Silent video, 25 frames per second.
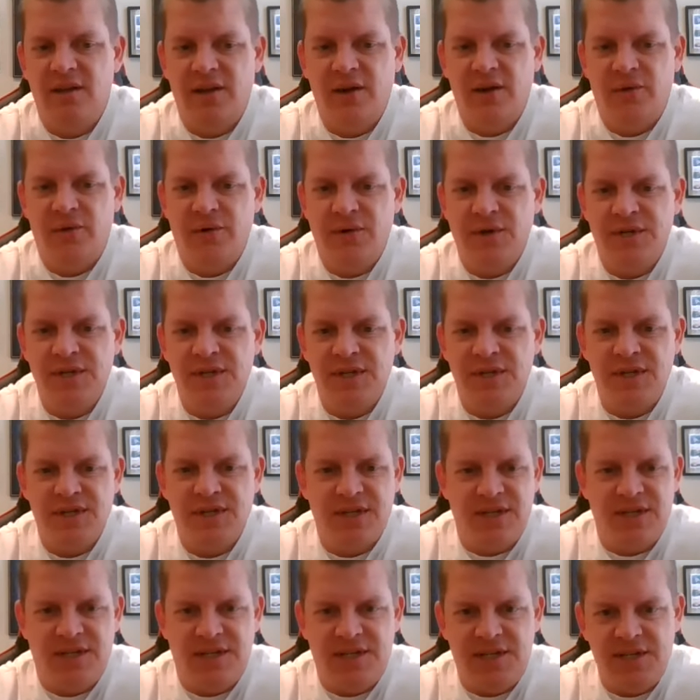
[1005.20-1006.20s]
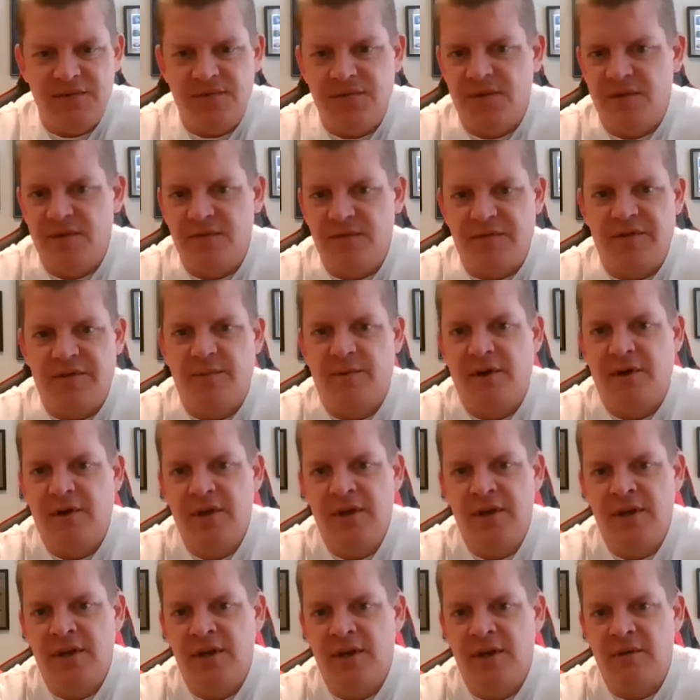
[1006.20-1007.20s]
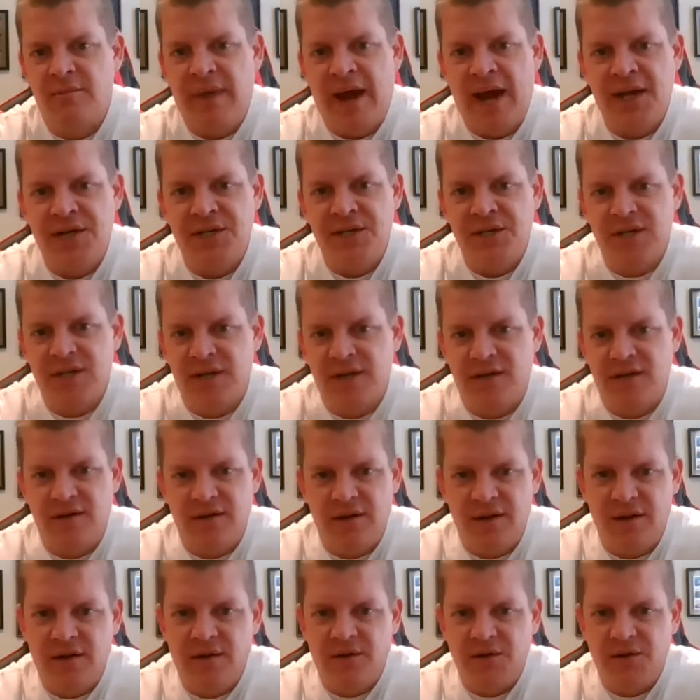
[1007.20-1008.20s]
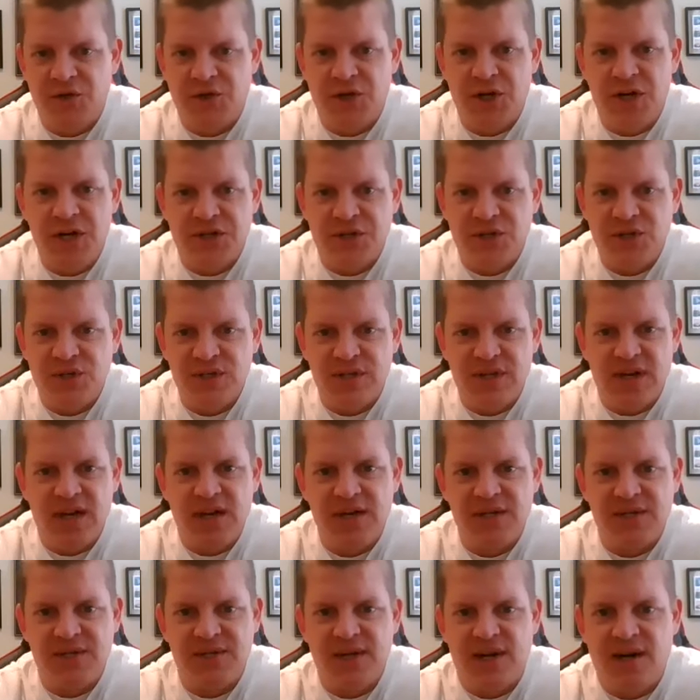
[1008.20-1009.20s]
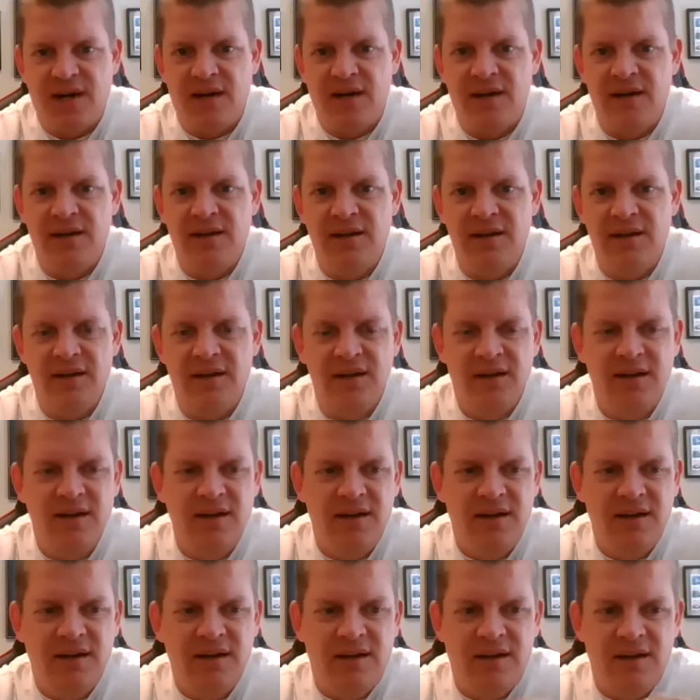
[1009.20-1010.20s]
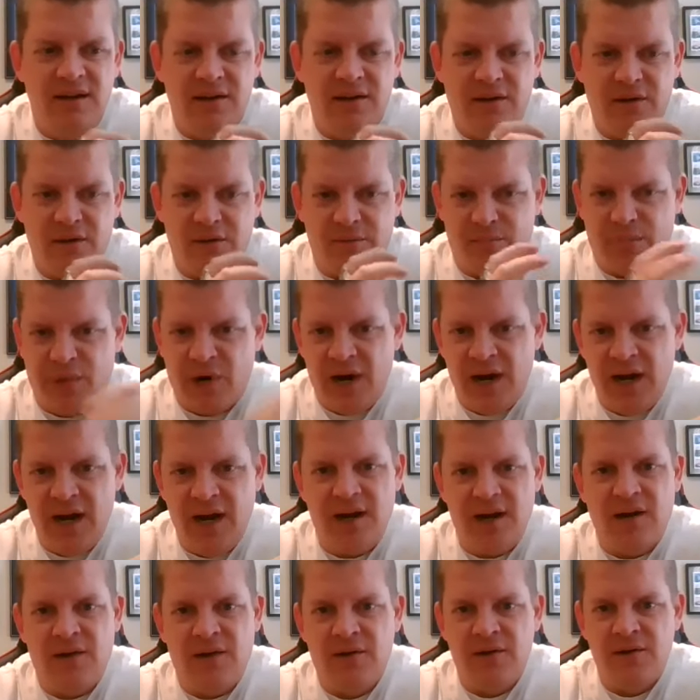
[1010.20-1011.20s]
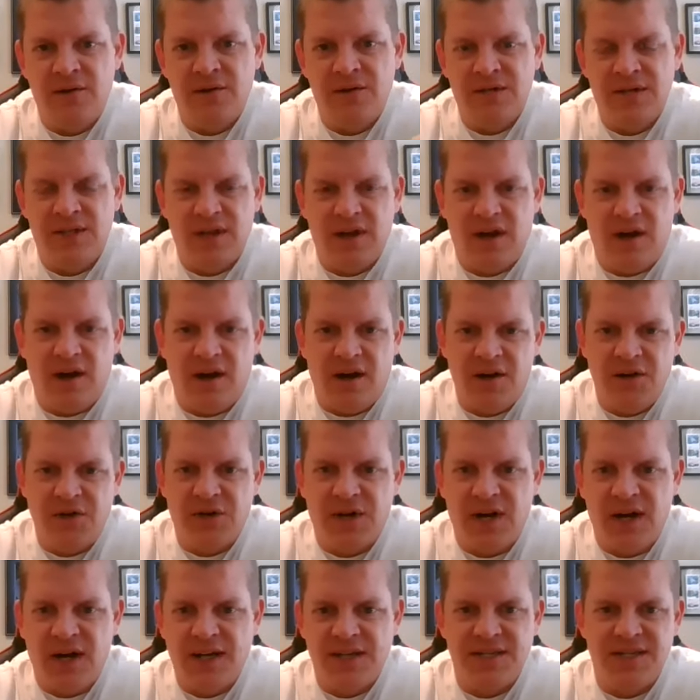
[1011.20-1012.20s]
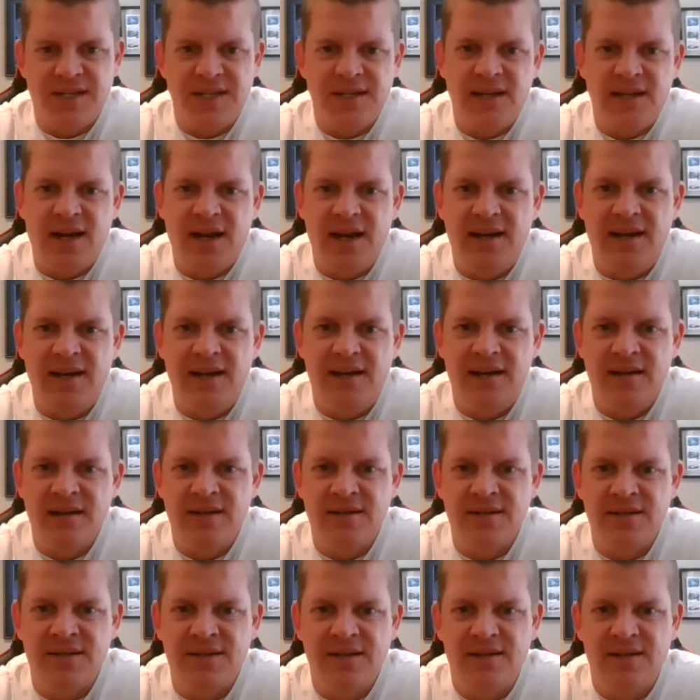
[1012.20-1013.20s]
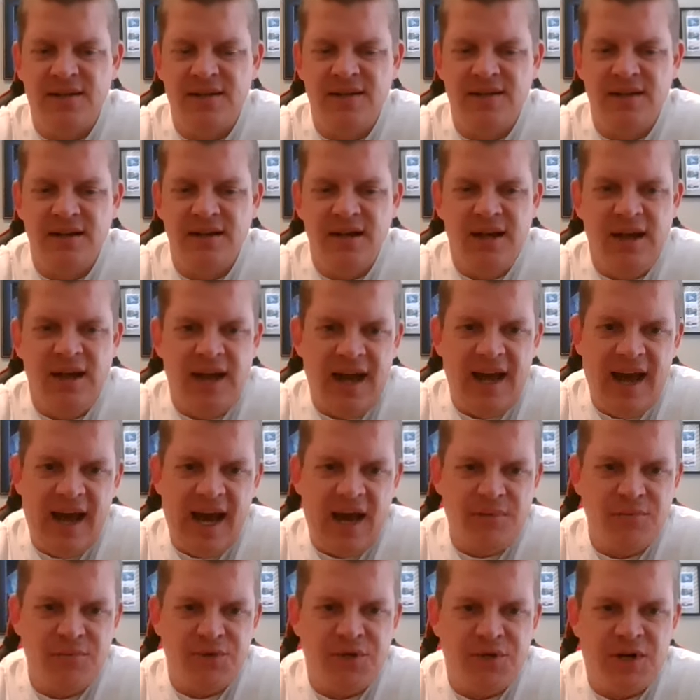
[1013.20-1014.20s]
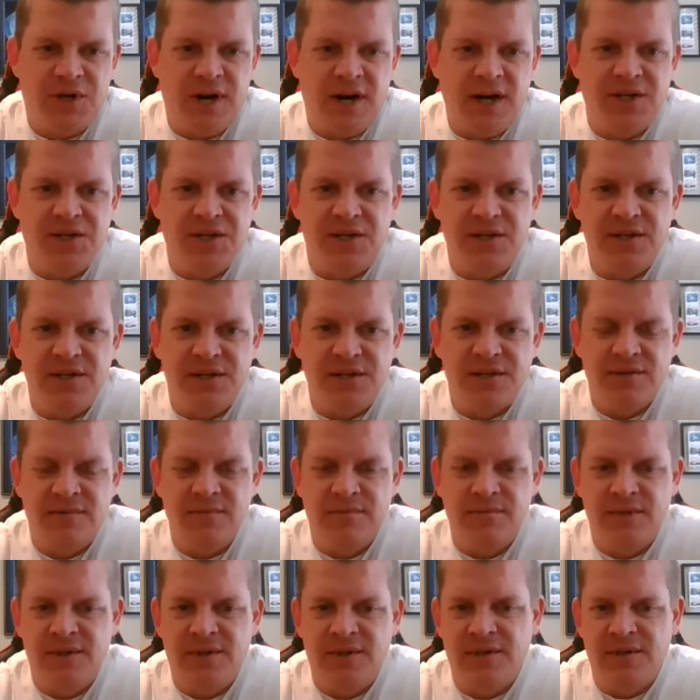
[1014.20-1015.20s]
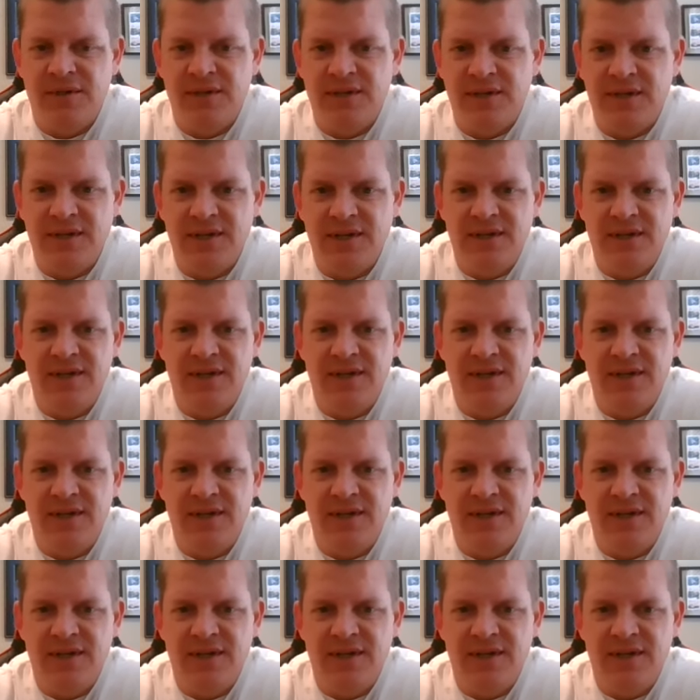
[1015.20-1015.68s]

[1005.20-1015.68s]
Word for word: they were just different from all the other magic illustrations that I saw. And it, you know, the bright colors and the contrasting ideas and the abstractionism, you know, that